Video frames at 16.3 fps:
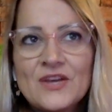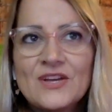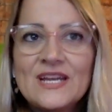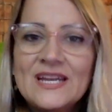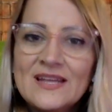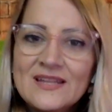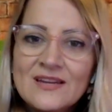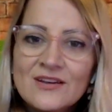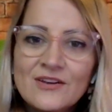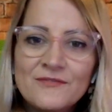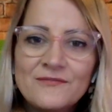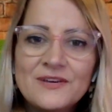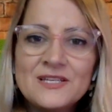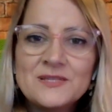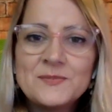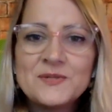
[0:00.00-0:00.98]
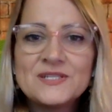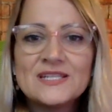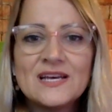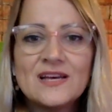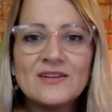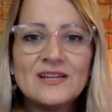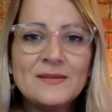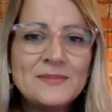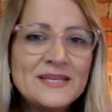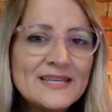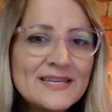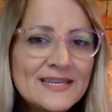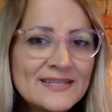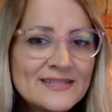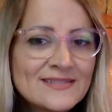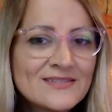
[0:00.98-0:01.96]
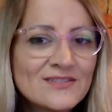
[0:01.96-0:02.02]
Okay, now that I got Facebook down, let
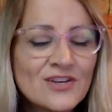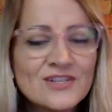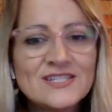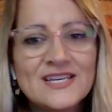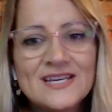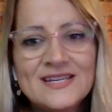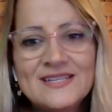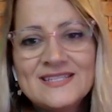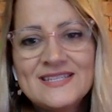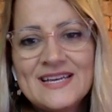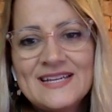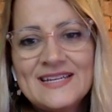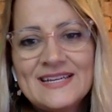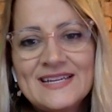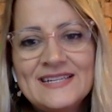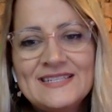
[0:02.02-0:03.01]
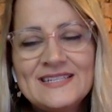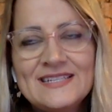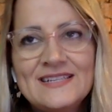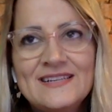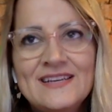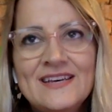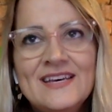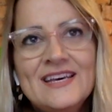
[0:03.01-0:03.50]
me start to understand LinkedIn.